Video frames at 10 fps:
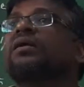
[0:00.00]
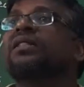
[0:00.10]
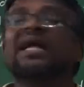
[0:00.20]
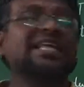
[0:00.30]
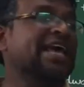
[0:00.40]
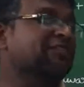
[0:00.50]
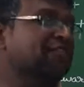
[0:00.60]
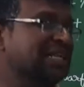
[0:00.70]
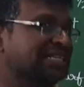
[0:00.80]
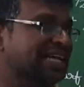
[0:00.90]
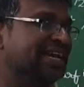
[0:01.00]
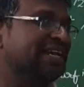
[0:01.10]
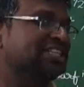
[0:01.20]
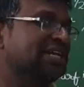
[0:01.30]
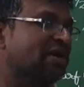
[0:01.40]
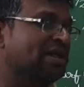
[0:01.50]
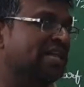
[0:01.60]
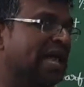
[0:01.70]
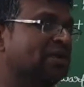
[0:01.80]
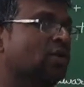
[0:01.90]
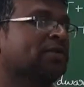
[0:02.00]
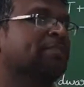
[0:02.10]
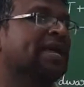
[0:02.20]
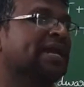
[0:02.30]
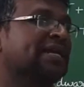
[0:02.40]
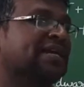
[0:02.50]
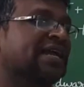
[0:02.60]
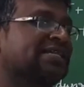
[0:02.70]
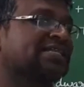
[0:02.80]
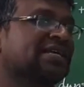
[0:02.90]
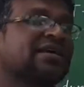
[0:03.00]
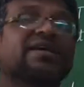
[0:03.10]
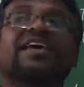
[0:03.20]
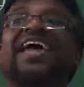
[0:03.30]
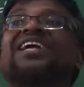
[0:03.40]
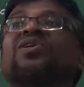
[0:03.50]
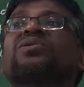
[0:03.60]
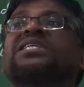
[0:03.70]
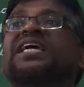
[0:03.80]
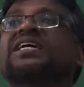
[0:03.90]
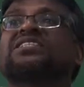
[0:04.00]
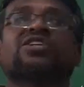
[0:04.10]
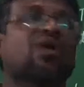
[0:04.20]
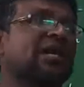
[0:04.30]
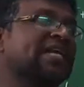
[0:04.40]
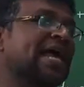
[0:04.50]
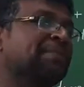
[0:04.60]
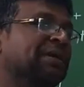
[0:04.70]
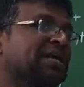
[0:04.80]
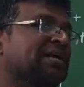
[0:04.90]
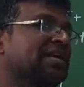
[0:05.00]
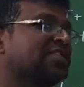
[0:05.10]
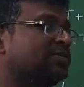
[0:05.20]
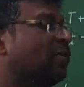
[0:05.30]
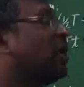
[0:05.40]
F1 generation or the unknown parent is heterozygous tall, capital T, small